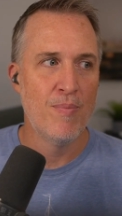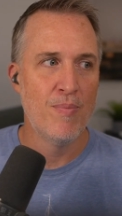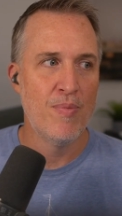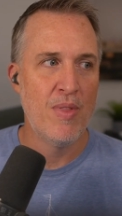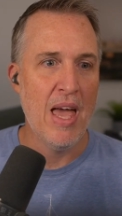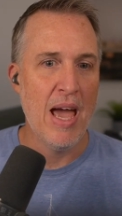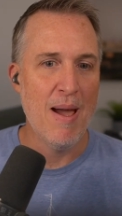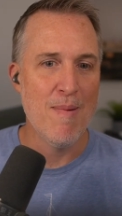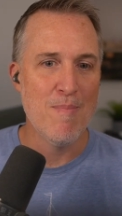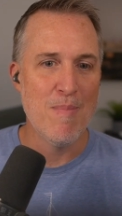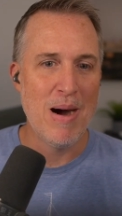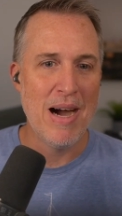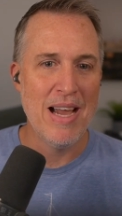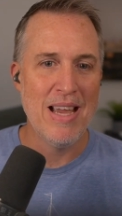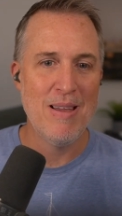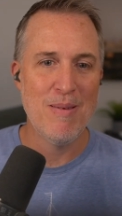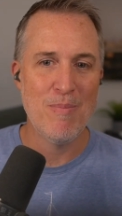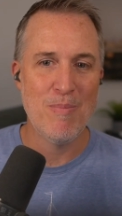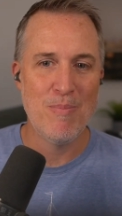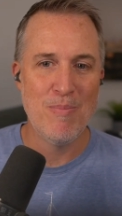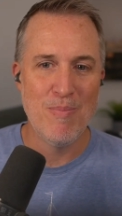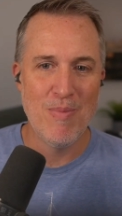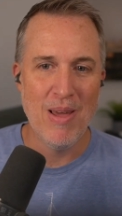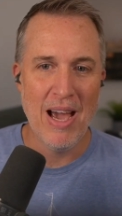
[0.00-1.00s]
that
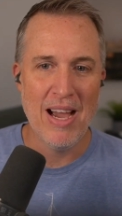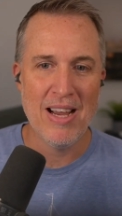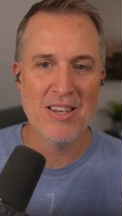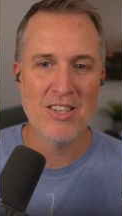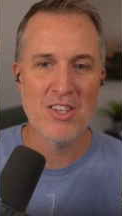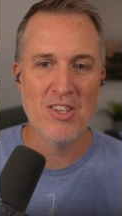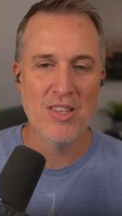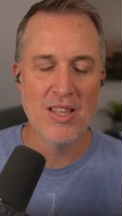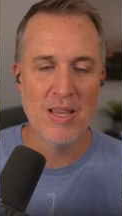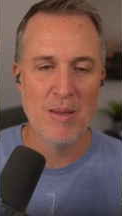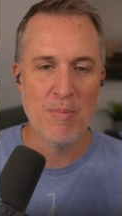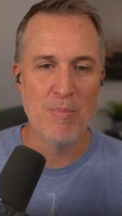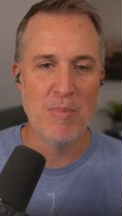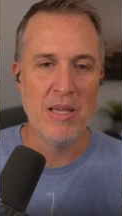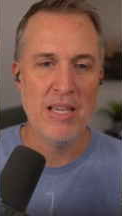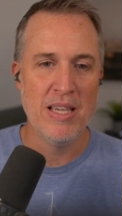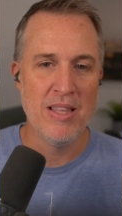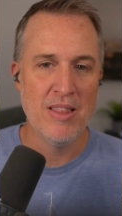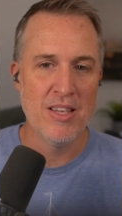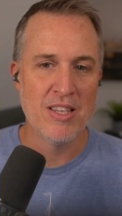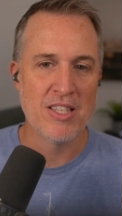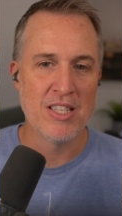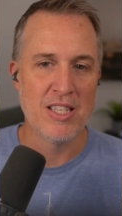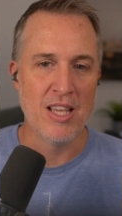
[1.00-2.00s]
might actually
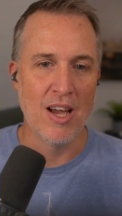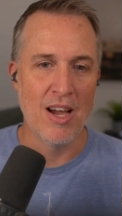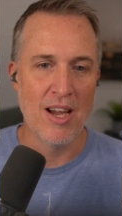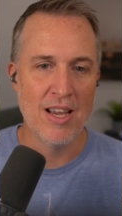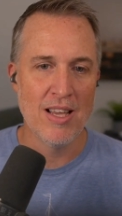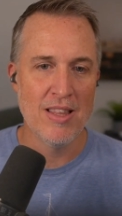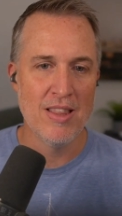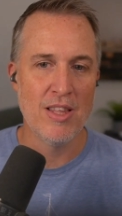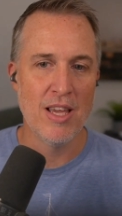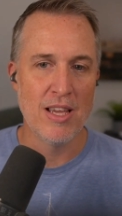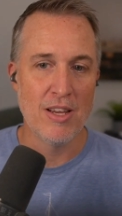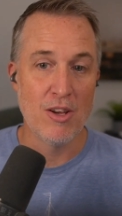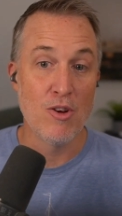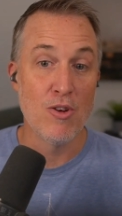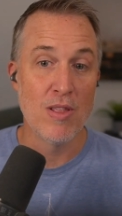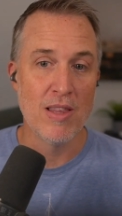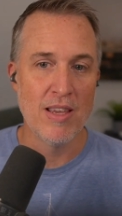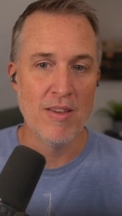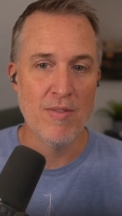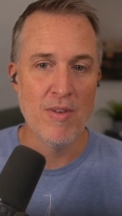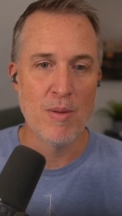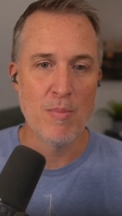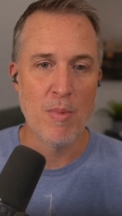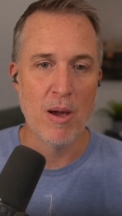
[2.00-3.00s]
be the sign that you're
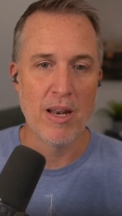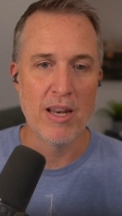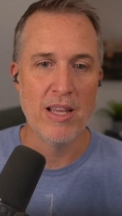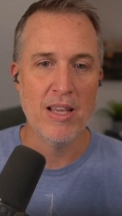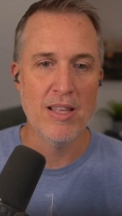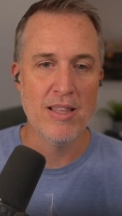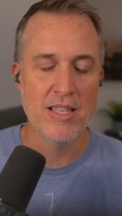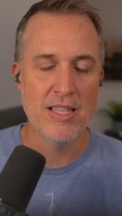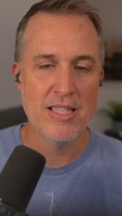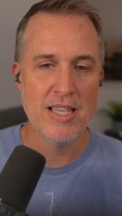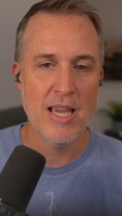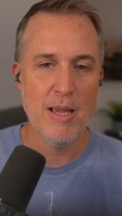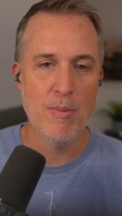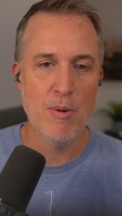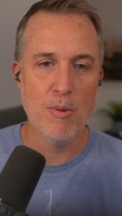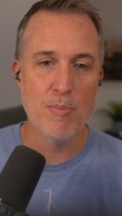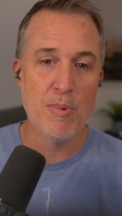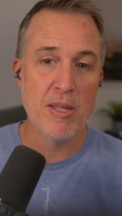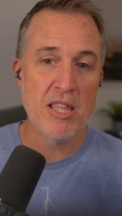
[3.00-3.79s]
leaving money on the table.